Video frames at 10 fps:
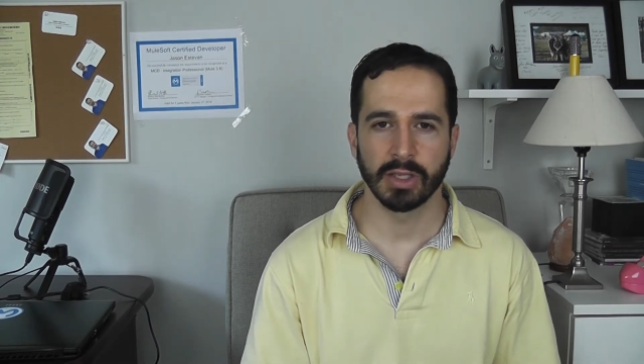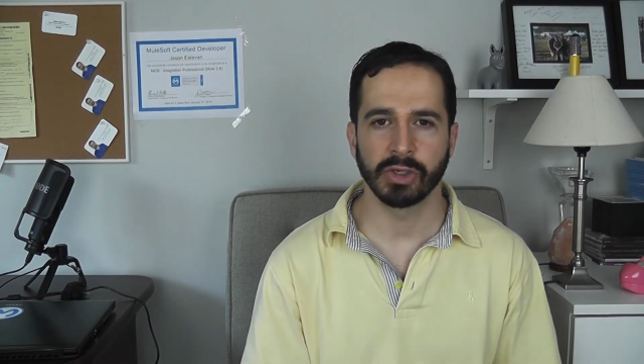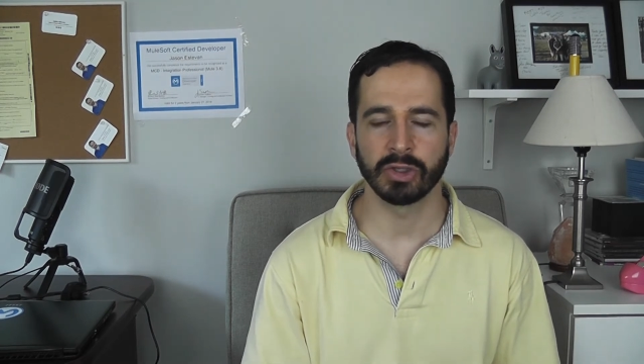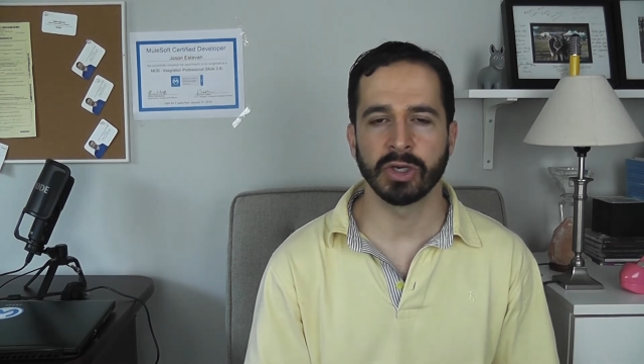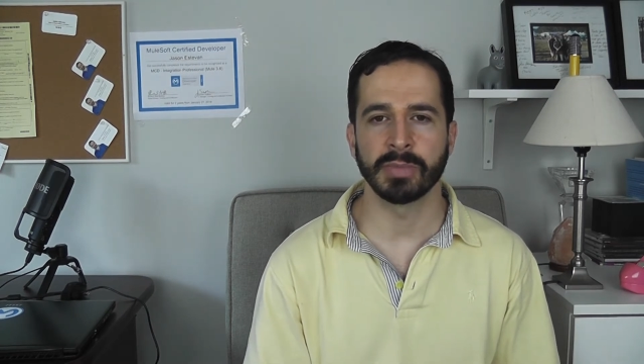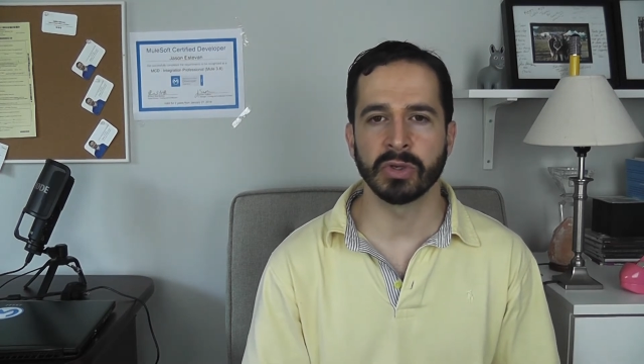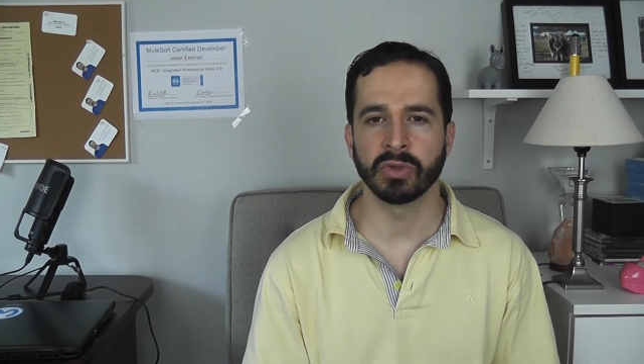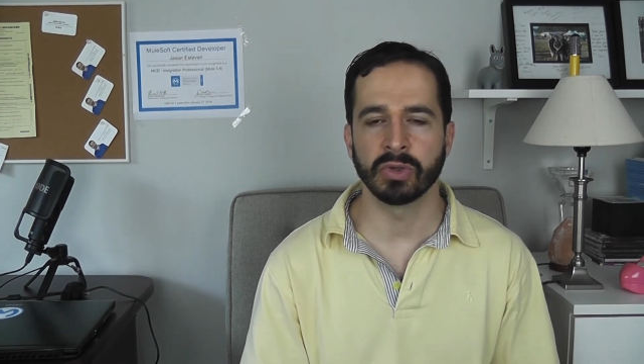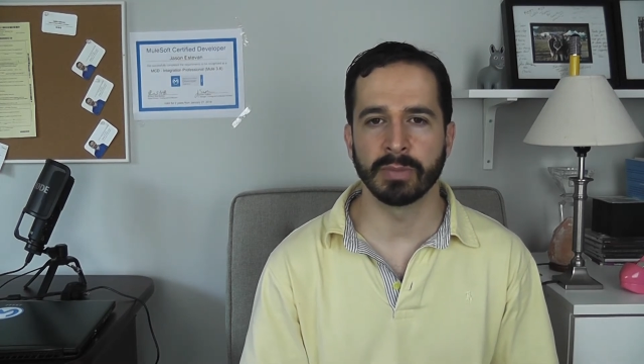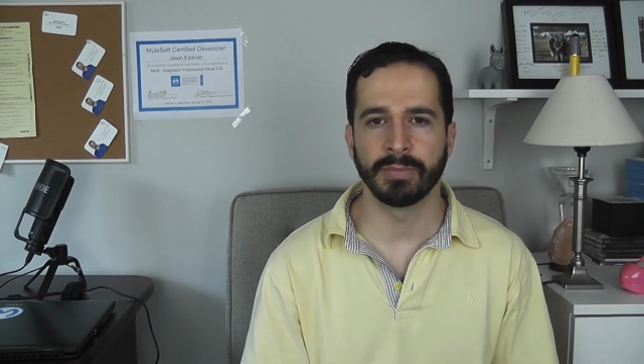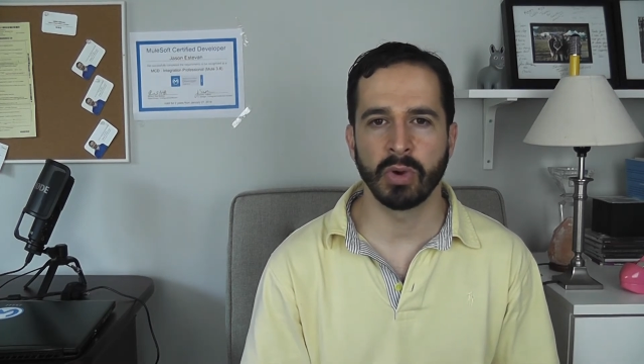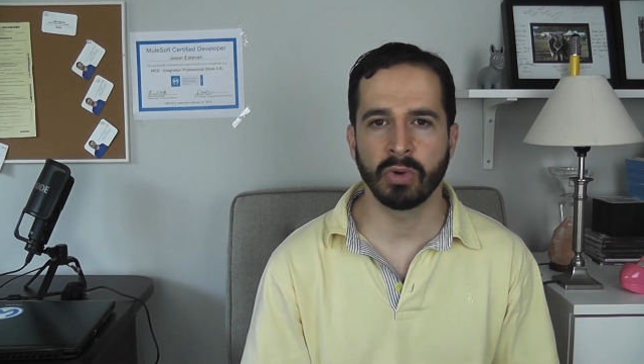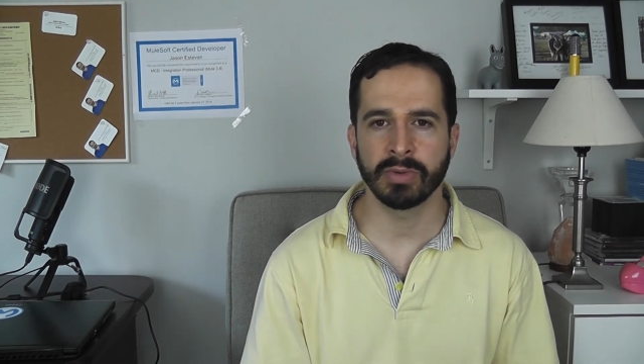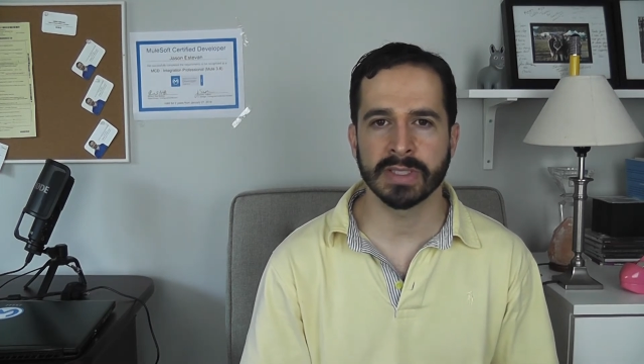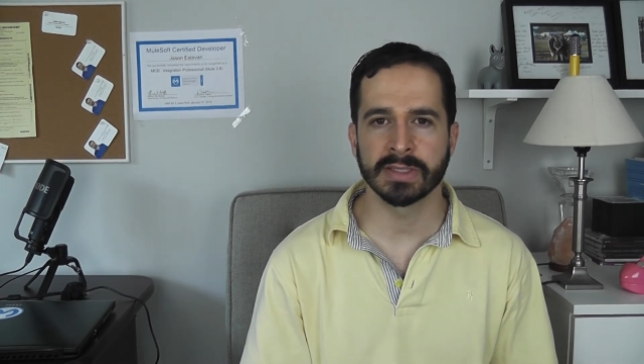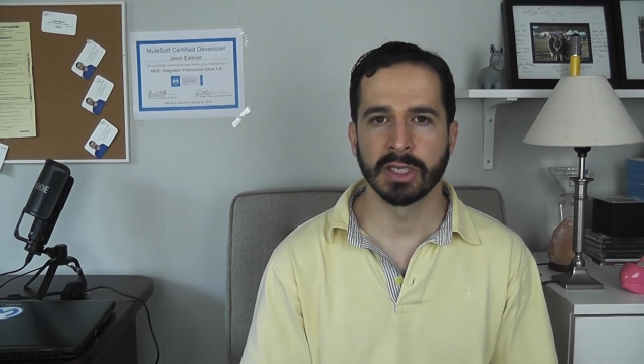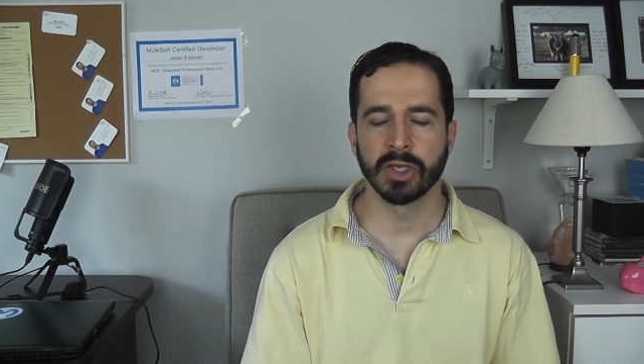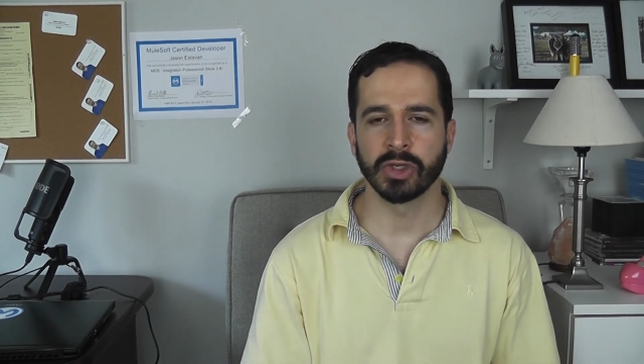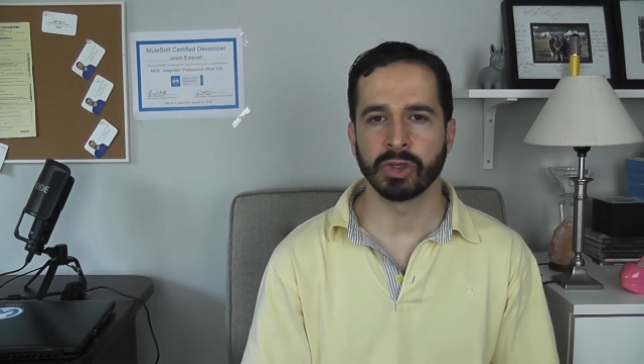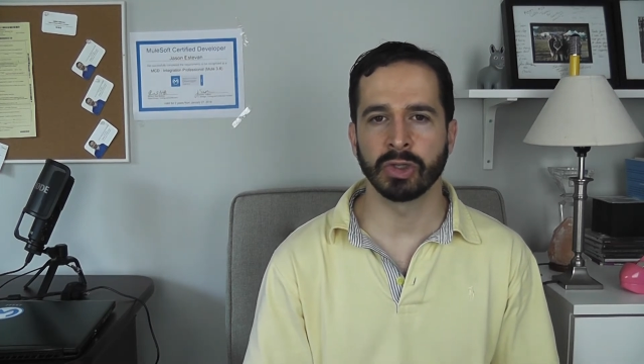You'll learn about new components,
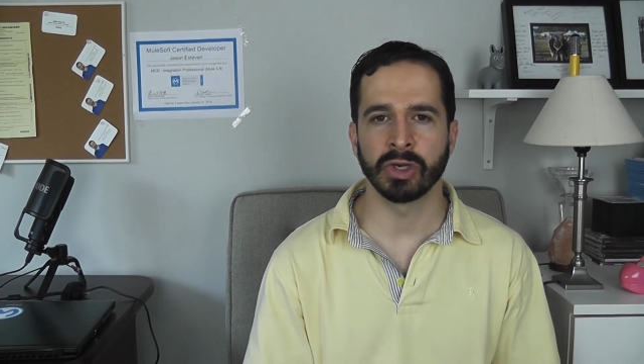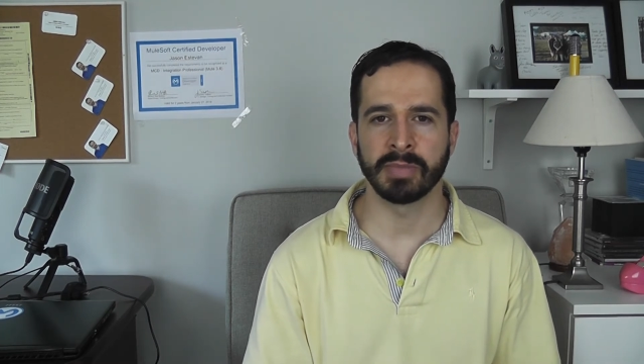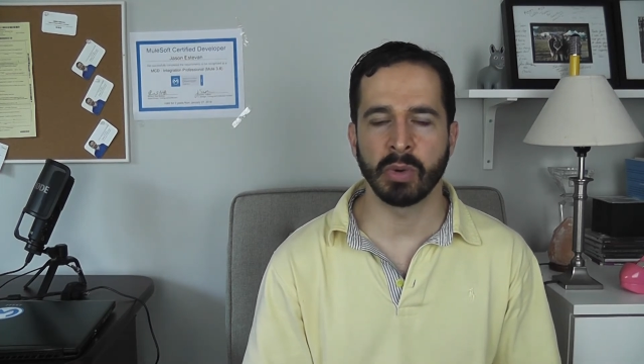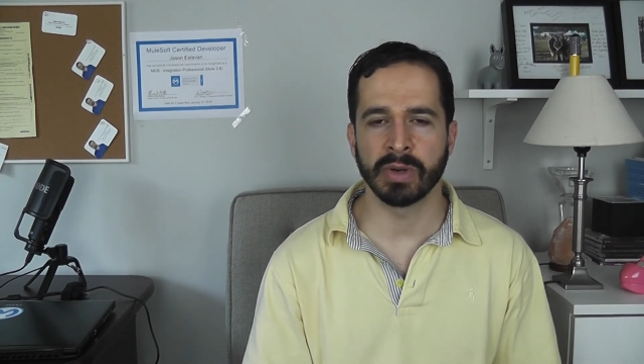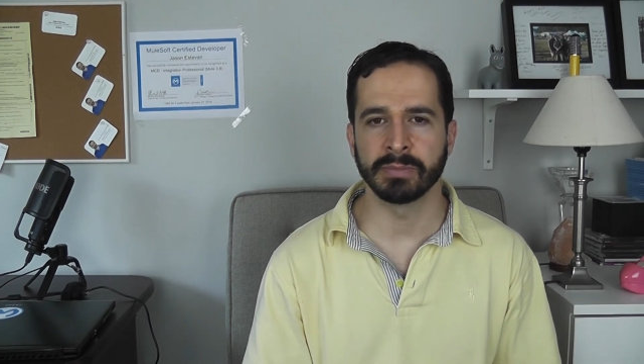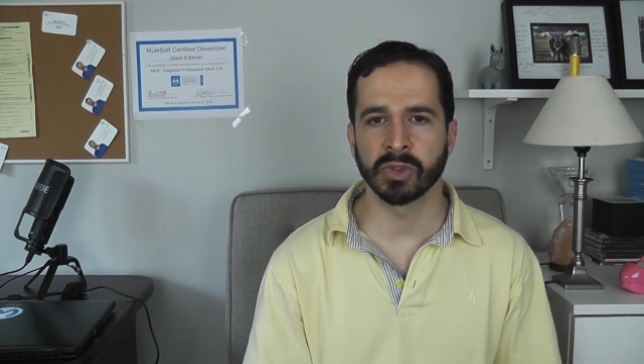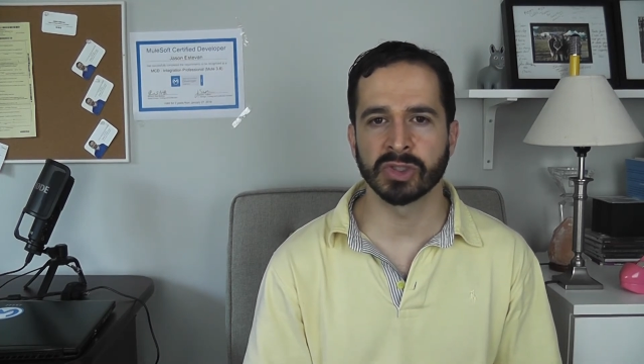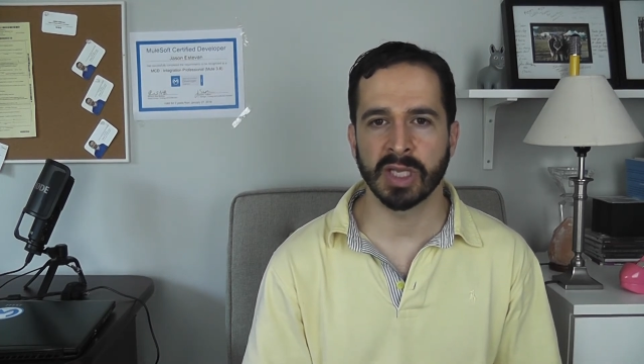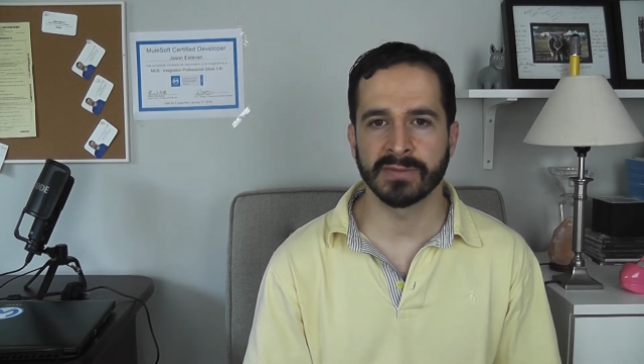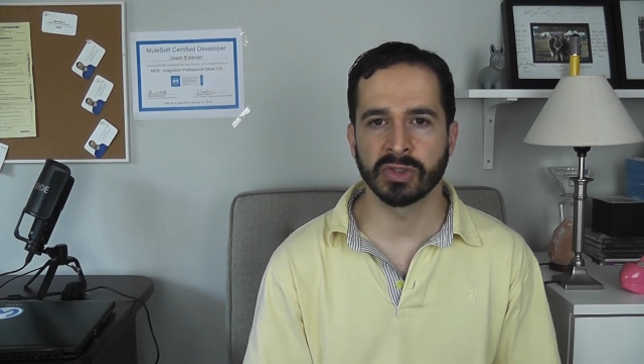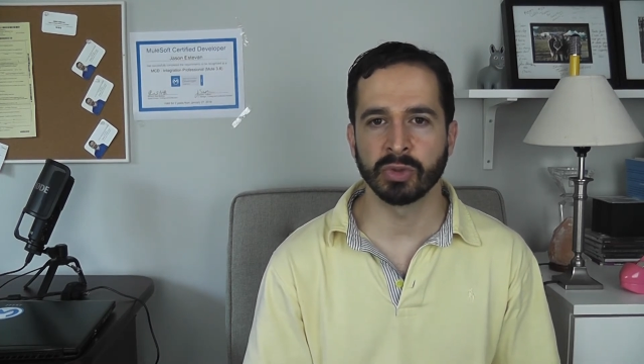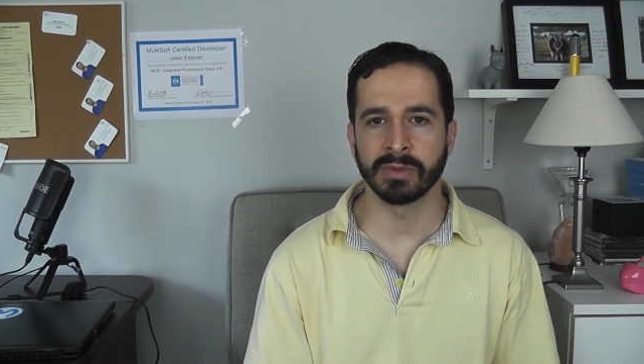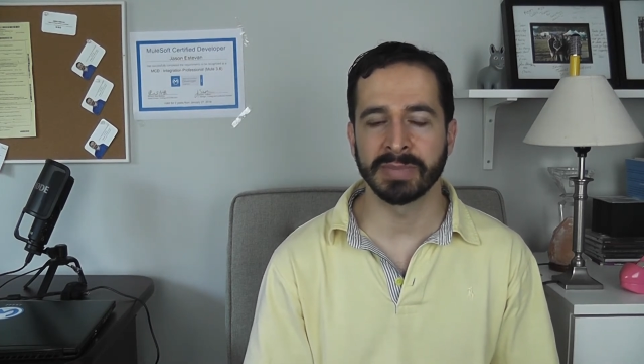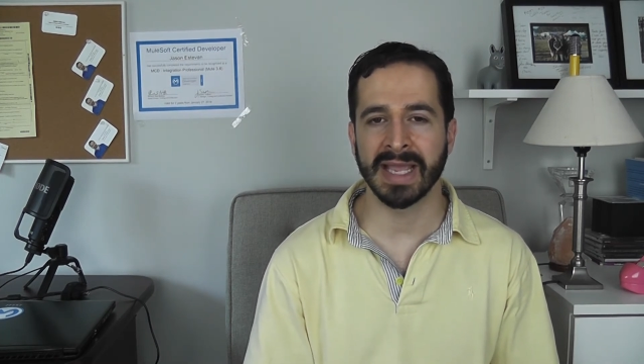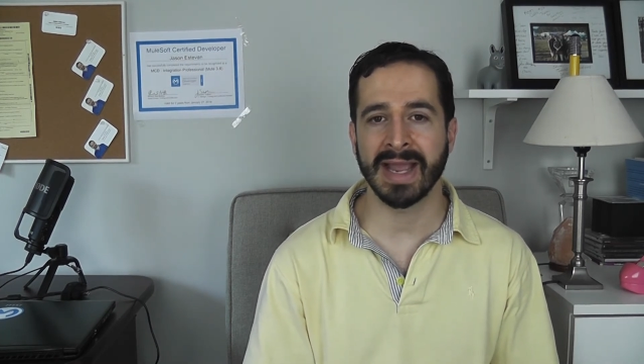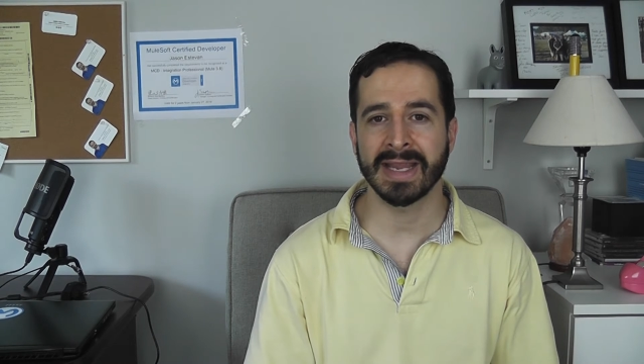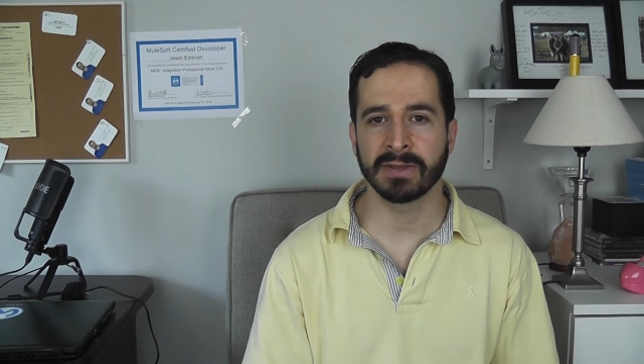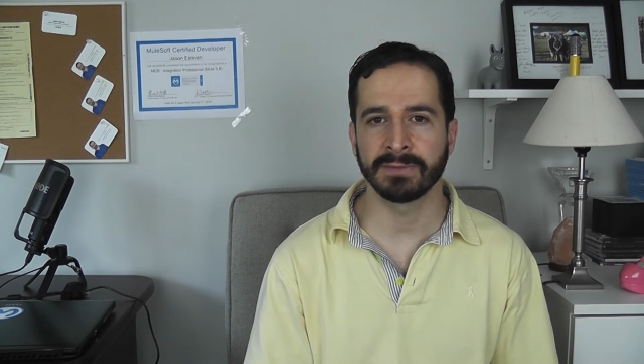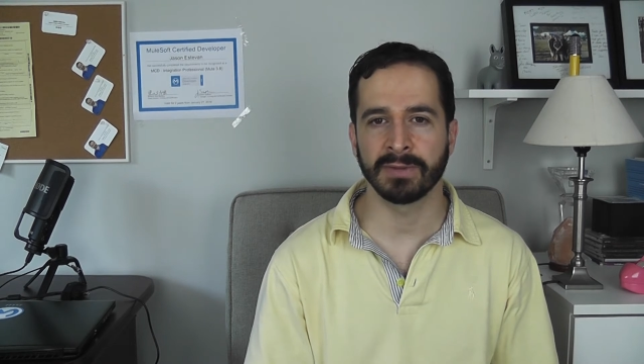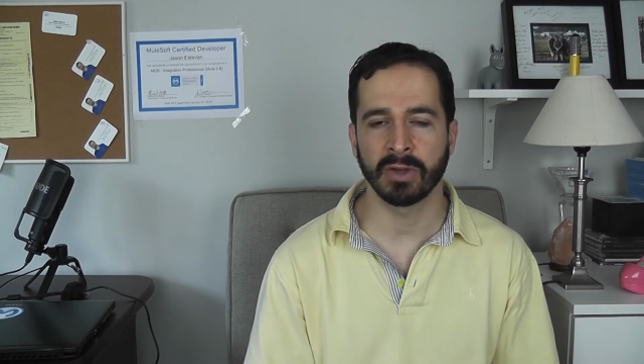you'll learn about what MuleSoft's doing behind
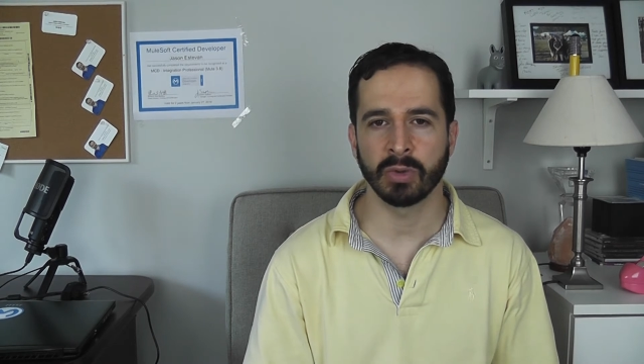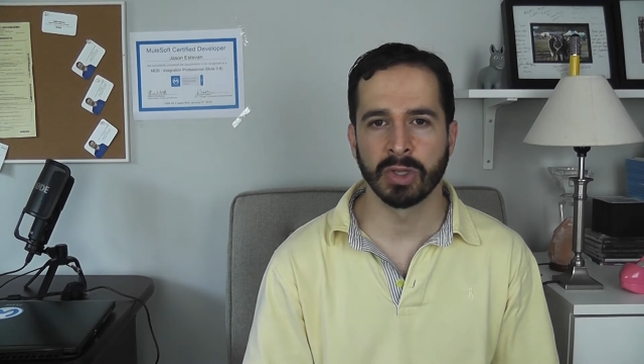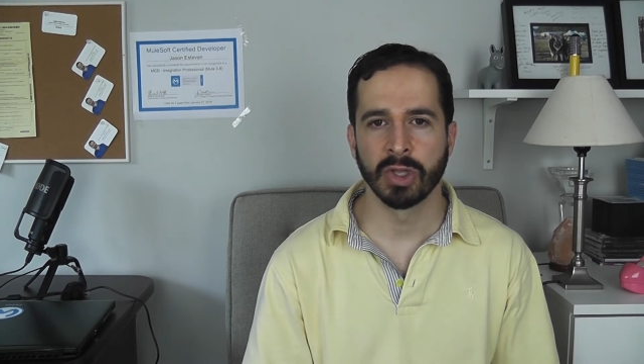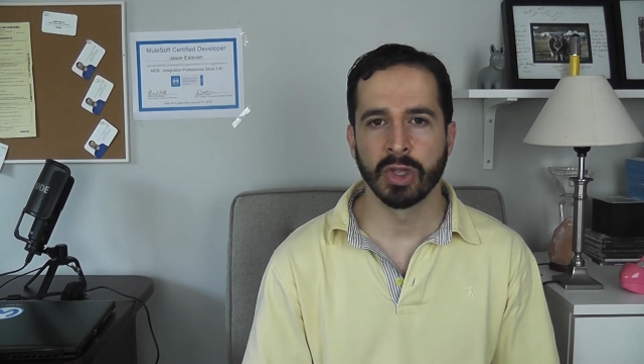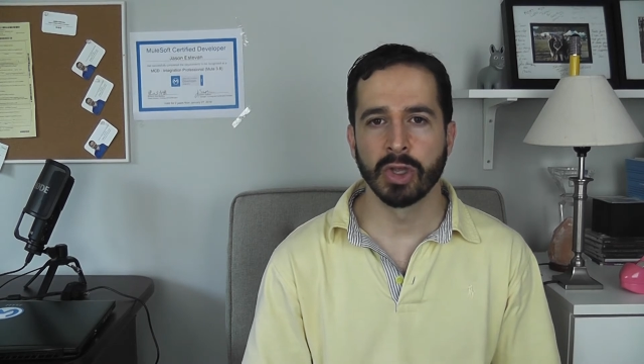the flow,